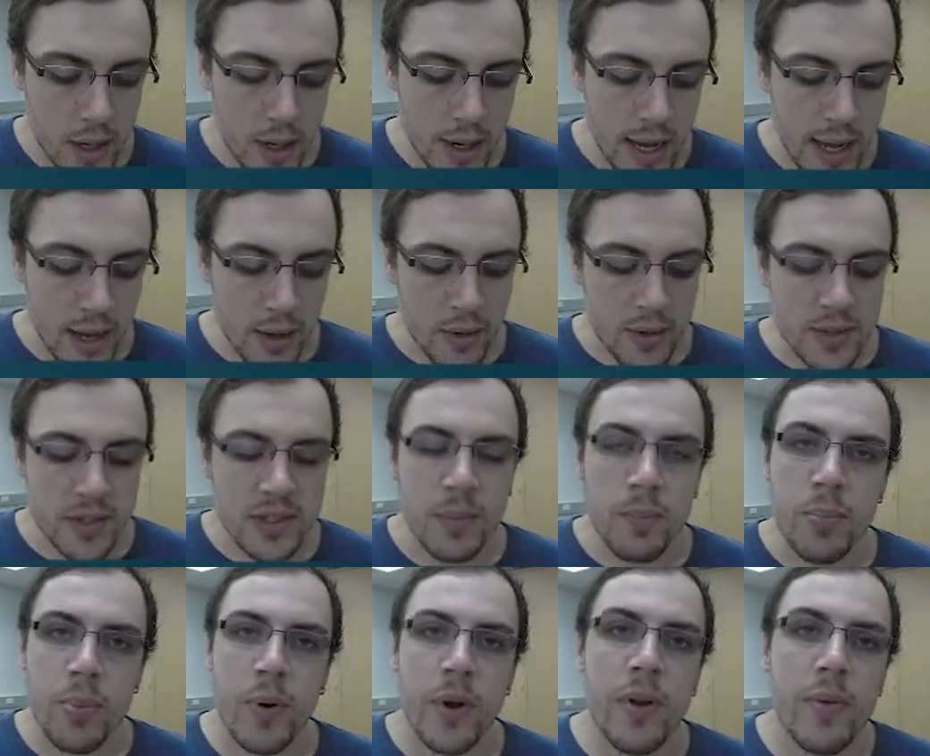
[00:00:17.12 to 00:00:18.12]
Now,
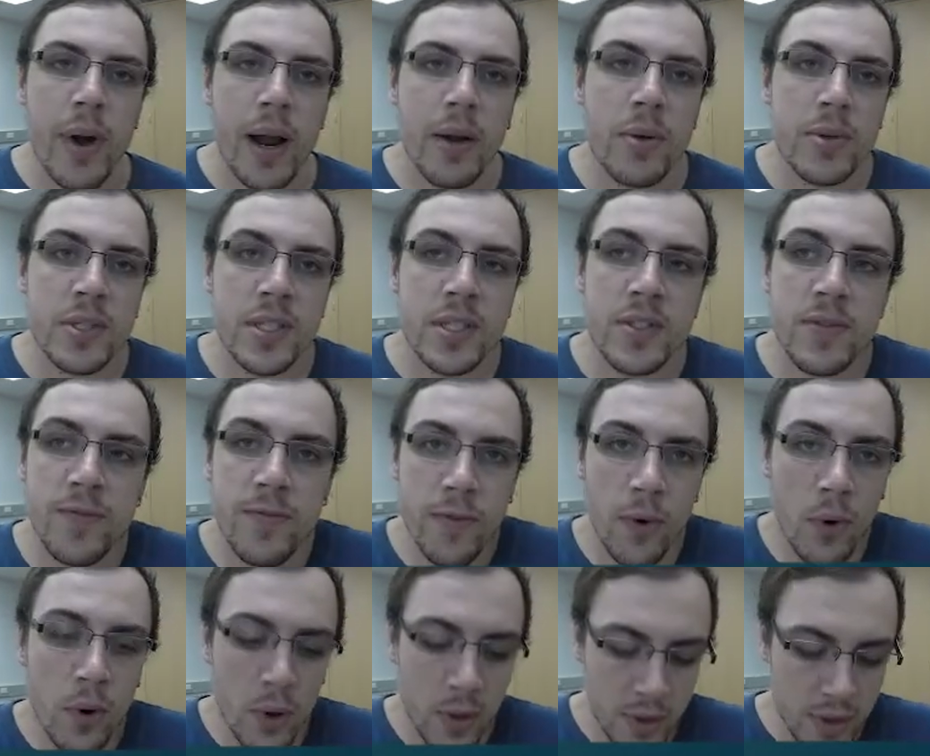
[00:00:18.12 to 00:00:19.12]
some prerequisites
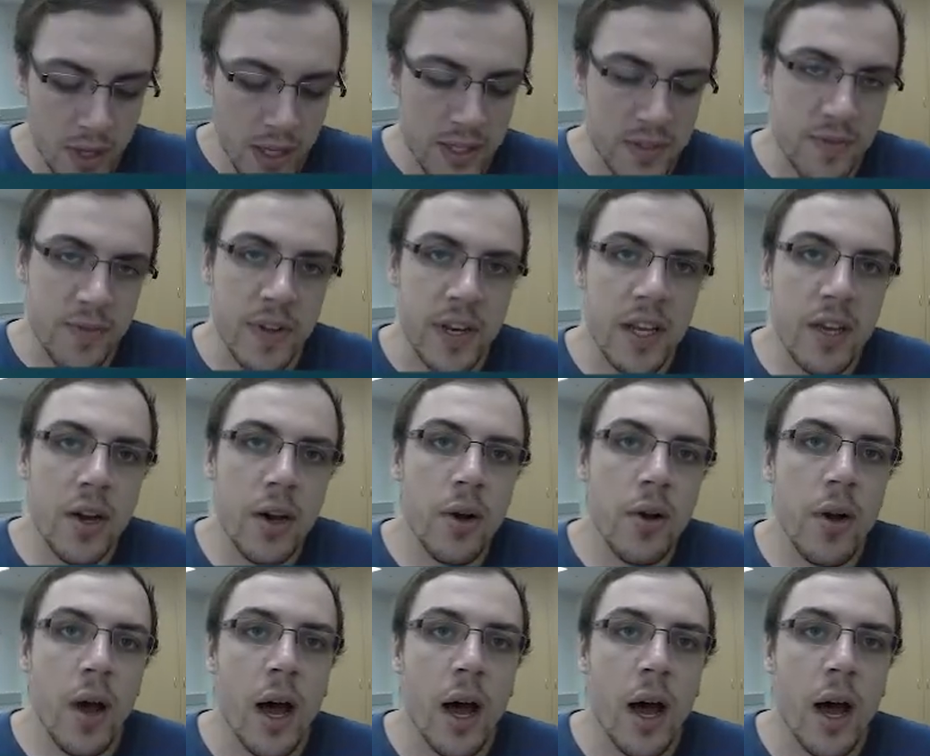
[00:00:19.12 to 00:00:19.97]
for this video,